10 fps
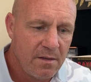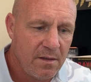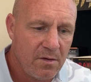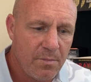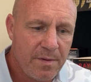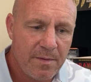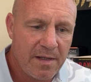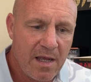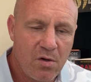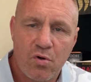You know, people are
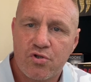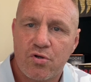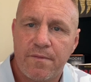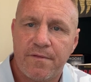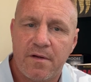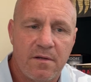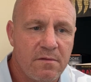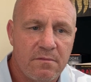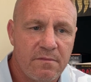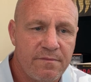getting cut up for
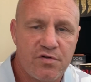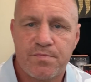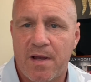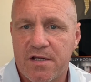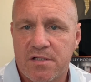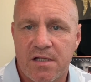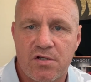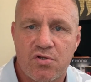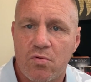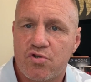spice like
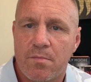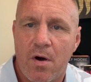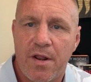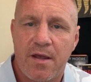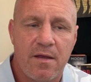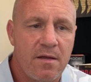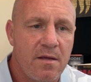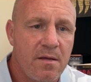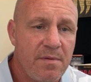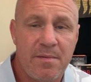there's no tomorrow.
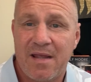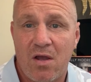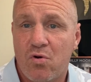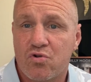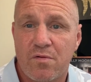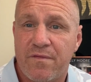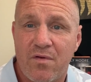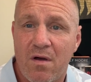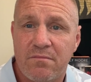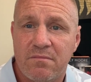People are getting cut up for
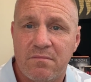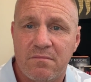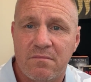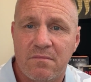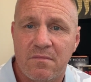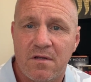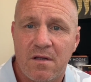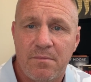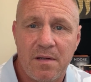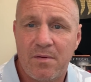nothing.
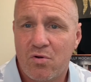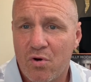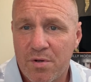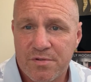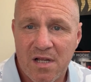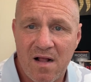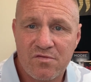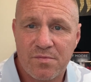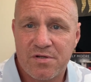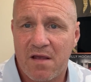People are cutting
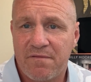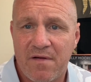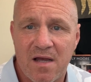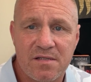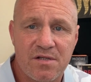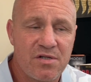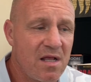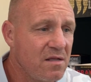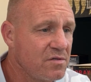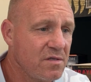themselves up, setting fire to the
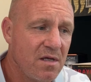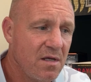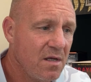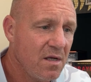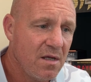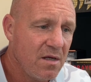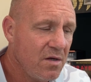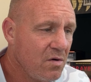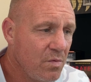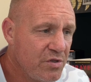shelves.
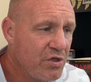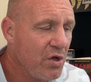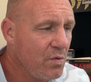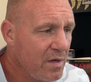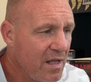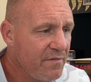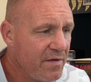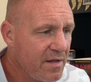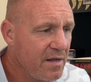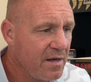You know, we do live
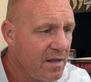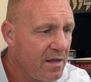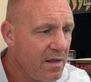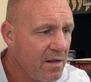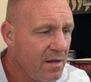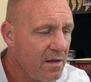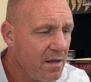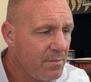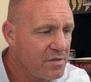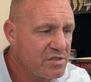in a.
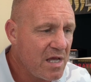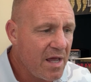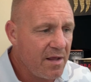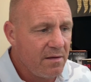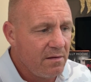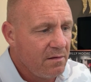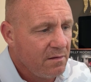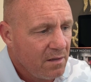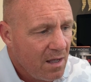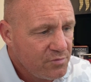I'm not saying it.
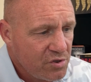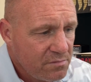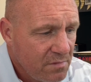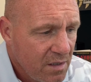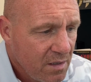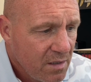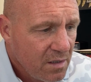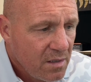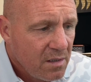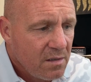I'm just
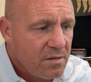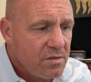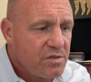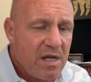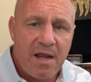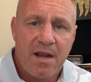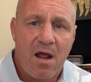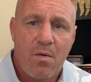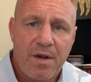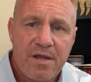saying it
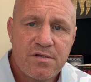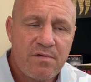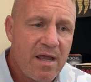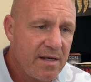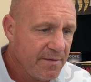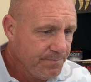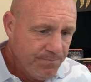how it is, really.